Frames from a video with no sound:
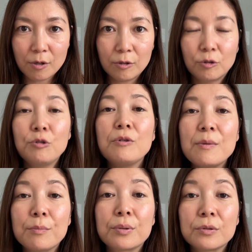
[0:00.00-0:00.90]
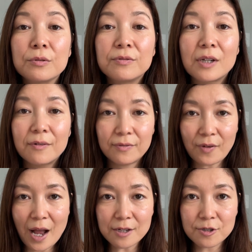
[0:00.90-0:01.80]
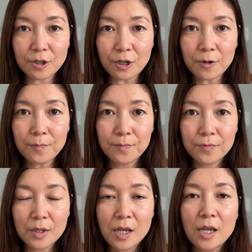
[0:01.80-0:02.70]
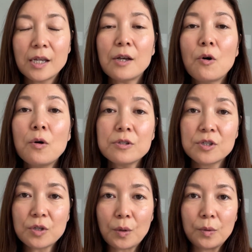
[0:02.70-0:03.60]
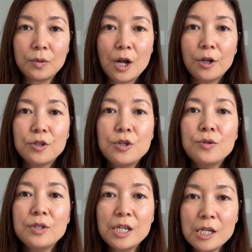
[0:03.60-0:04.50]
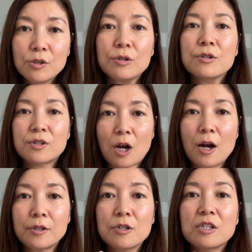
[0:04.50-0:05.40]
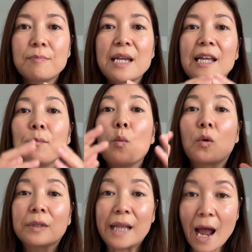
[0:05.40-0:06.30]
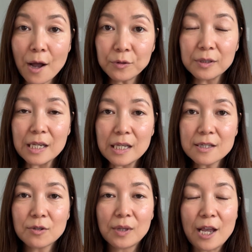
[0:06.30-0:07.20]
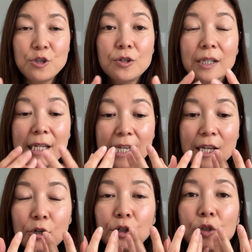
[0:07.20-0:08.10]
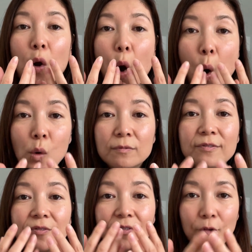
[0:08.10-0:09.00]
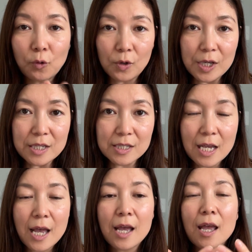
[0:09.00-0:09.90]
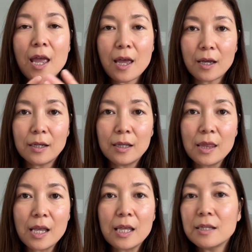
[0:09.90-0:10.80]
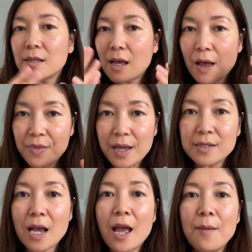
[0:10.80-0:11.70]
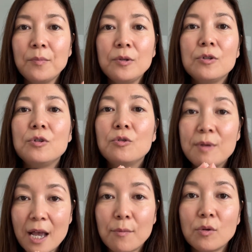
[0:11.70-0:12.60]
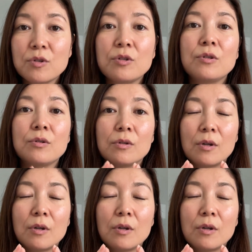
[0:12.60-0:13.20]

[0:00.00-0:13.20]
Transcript: to improve faster. Also, you need to start speaking more loudly so that you can hear your own voice, and at that time you'll be able to